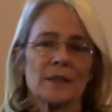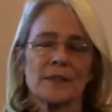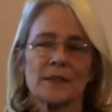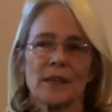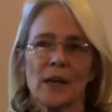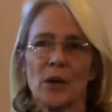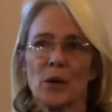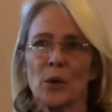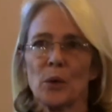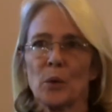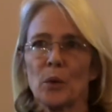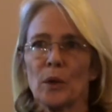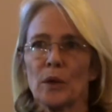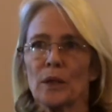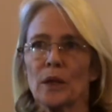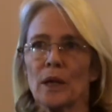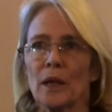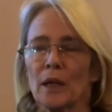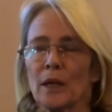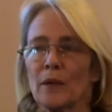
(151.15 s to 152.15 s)
So
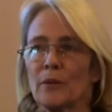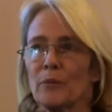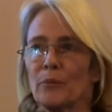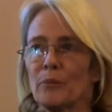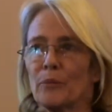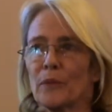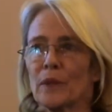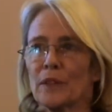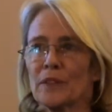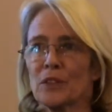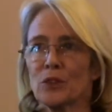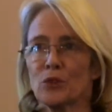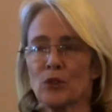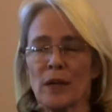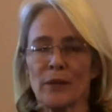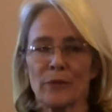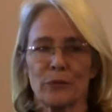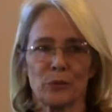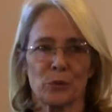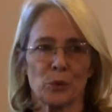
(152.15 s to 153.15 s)

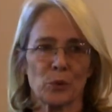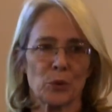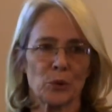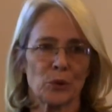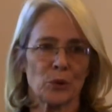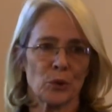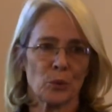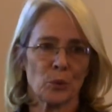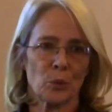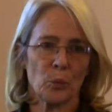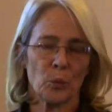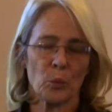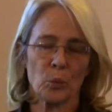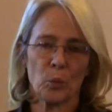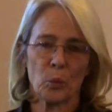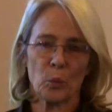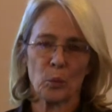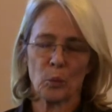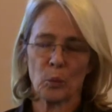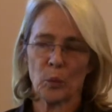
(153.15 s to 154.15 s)
straightforward
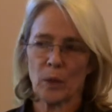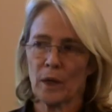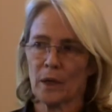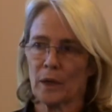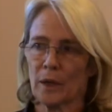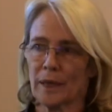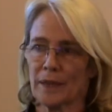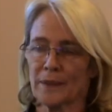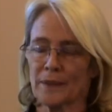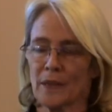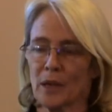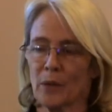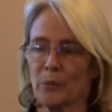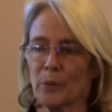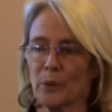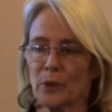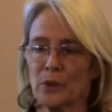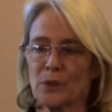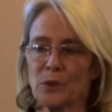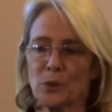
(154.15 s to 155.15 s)

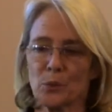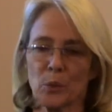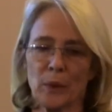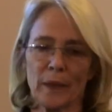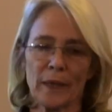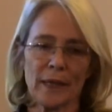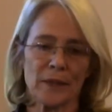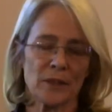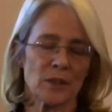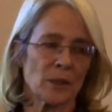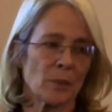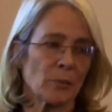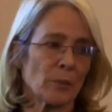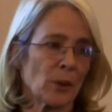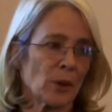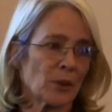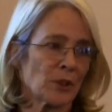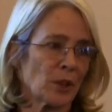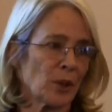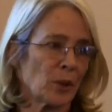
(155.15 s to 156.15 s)
example is we get
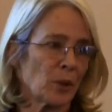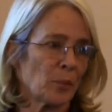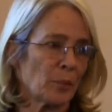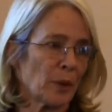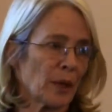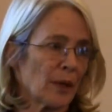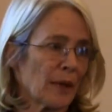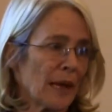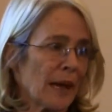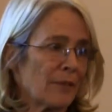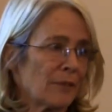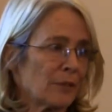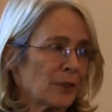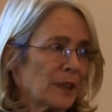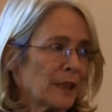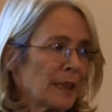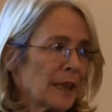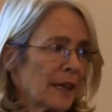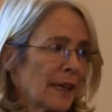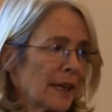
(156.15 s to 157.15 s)
tomato blight
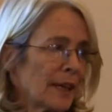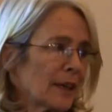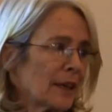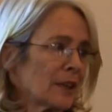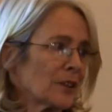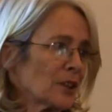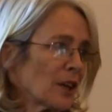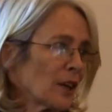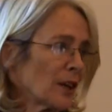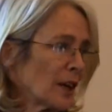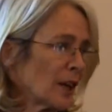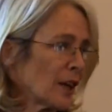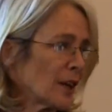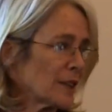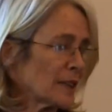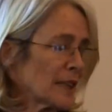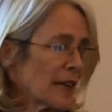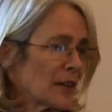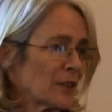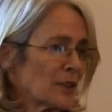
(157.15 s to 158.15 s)
every year at our
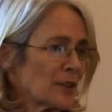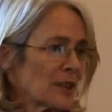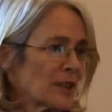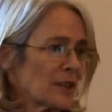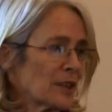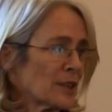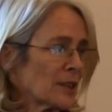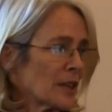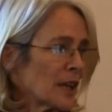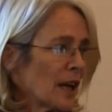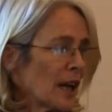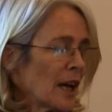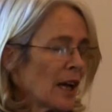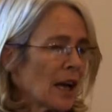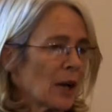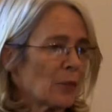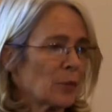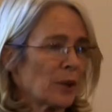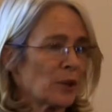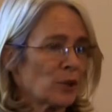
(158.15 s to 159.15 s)
glasshouses,
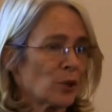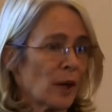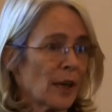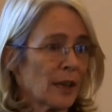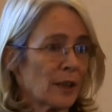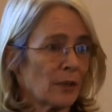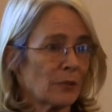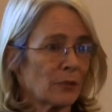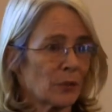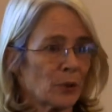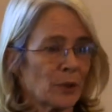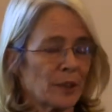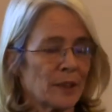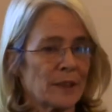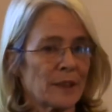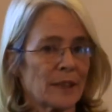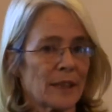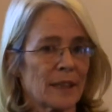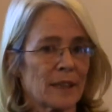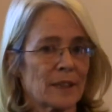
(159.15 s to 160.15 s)
and we try and
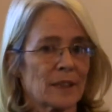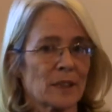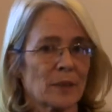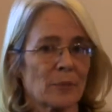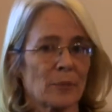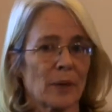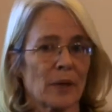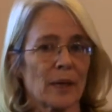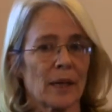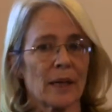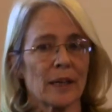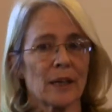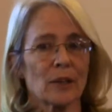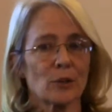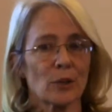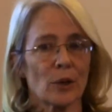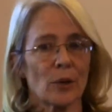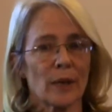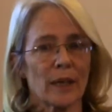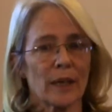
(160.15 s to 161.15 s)
avoid it by
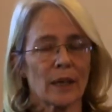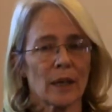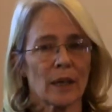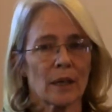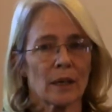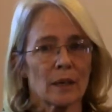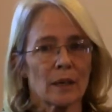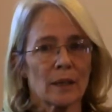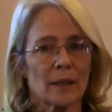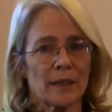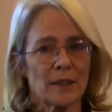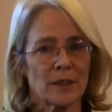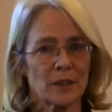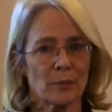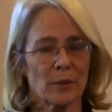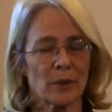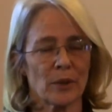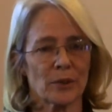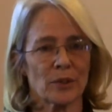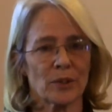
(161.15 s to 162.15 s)
growing early
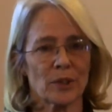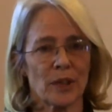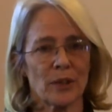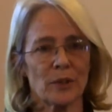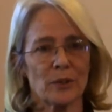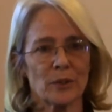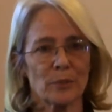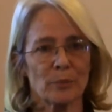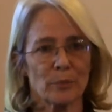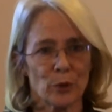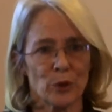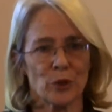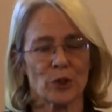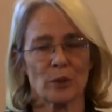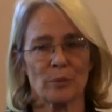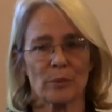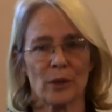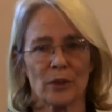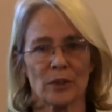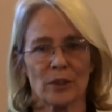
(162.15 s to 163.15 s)
tomatoes, bush
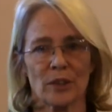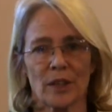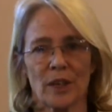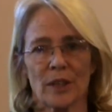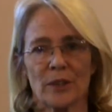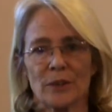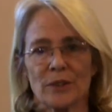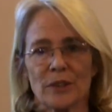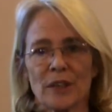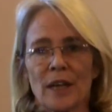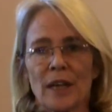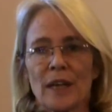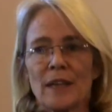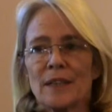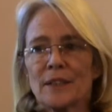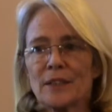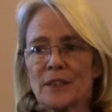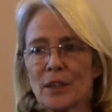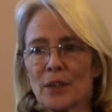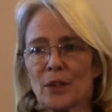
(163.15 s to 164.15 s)
tomatoes,
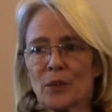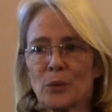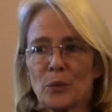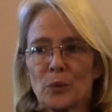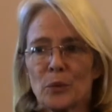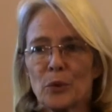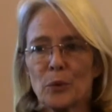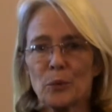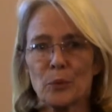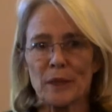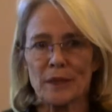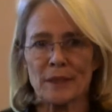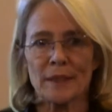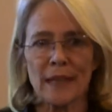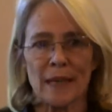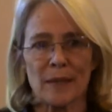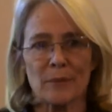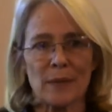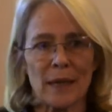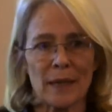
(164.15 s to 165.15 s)
so that we
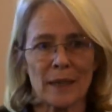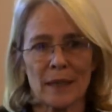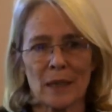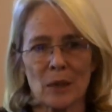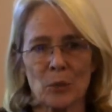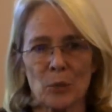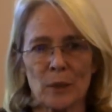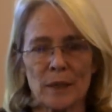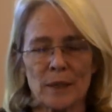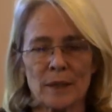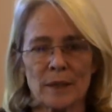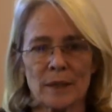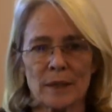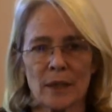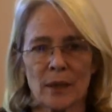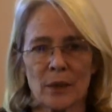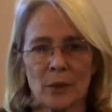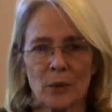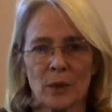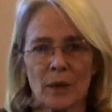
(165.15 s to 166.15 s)
escape that little
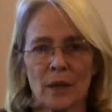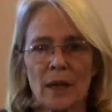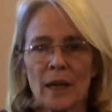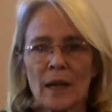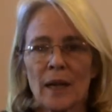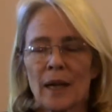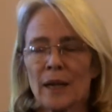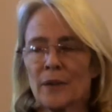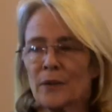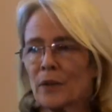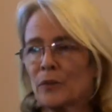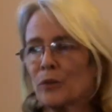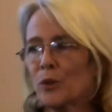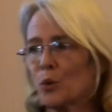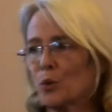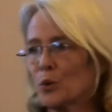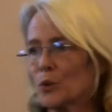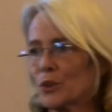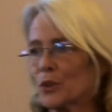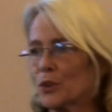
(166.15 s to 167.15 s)
window. And there are
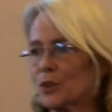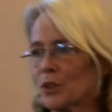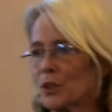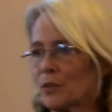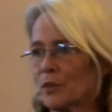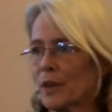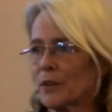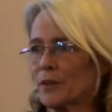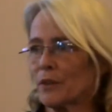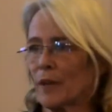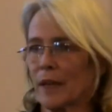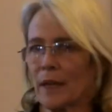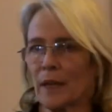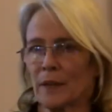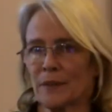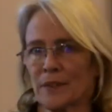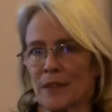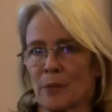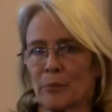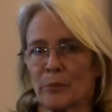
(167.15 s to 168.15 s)
all sorts of other
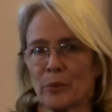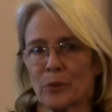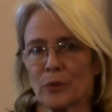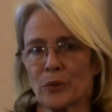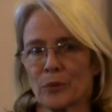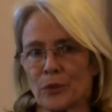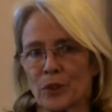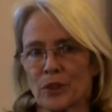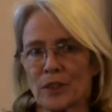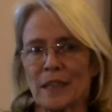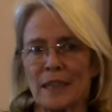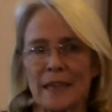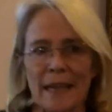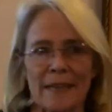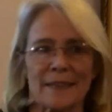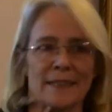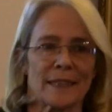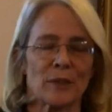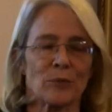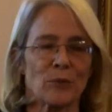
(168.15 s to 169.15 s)
examples of just
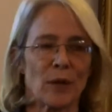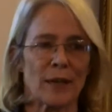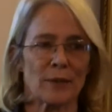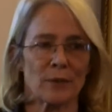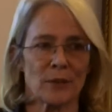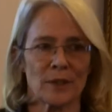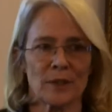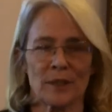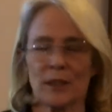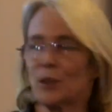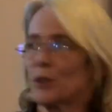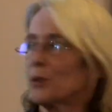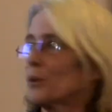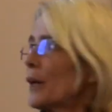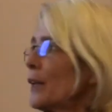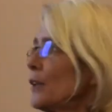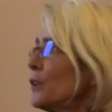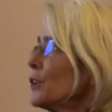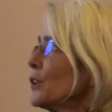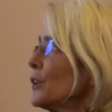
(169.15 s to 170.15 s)
getting around the
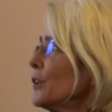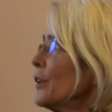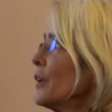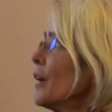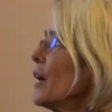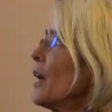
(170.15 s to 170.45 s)
situation.